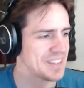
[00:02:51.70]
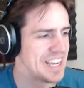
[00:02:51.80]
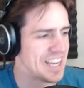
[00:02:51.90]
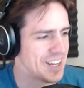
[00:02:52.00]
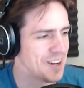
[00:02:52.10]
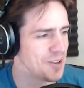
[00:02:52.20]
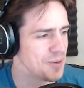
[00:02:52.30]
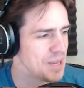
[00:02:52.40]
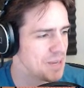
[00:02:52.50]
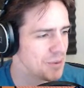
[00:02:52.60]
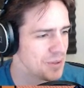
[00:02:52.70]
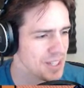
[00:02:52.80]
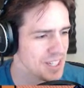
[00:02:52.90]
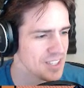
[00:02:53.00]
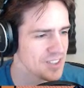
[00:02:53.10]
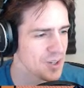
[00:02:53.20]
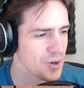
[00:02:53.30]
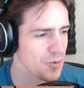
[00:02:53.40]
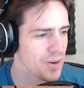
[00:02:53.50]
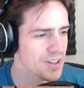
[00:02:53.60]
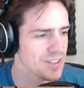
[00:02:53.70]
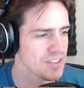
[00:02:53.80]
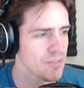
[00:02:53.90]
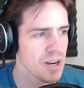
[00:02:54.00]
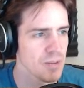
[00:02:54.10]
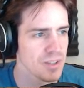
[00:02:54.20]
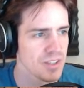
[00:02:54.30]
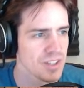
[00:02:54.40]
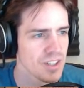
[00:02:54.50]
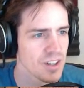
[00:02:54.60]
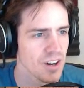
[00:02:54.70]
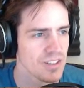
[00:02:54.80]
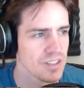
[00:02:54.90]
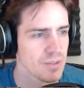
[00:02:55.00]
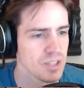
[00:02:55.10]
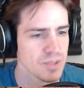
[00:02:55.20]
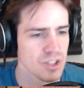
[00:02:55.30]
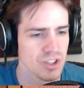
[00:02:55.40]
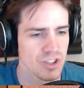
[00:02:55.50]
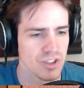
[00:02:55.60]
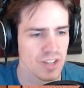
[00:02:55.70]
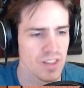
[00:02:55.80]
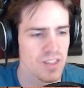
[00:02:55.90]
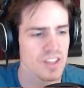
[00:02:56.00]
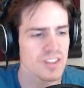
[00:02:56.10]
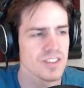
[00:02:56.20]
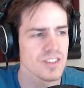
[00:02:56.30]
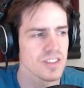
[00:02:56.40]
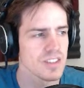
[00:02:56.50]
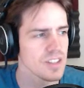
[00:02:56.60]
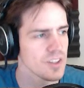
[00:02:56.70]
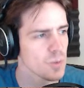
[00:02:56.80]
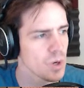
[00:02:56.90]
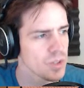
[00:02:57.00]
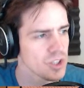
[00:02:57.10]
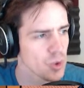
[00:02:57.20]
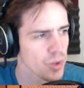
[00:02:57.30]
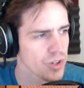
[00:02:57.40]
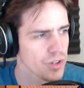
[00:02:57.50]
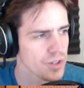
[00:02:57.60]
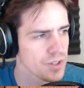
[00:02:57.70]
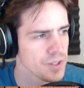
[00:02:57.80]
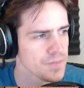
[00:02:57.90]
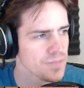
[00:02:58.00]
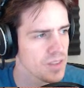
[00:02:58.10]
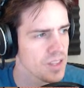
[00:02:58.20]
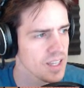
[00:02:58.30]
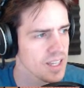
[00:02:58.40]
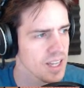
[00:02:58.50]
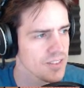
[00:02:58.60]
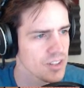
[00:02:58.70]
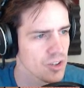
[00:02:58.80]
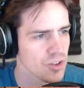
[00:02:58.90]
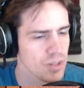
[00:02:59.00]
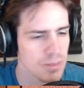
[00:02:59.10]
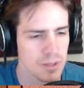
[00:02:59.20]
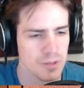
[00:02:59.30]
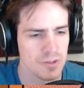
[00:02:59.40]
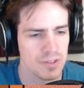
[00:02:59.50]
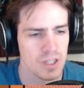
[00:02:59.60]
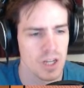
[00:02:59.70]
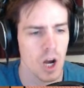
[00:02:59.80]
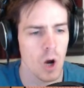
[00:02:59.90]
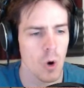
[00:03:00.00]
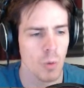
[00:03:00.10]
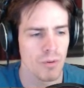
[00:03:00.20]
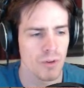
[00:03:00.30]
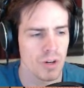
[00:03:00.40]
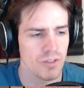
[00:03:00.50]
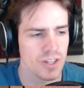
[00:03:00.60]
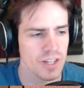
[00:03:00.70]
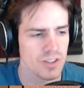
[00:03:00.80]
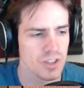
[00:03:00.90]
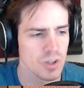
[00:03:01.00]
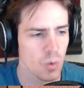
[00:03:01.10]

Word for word: seeing other people. So rarest states abandonment are something to be treasured. And this is where we join her. That cat has a great pose. Oh, before I forget,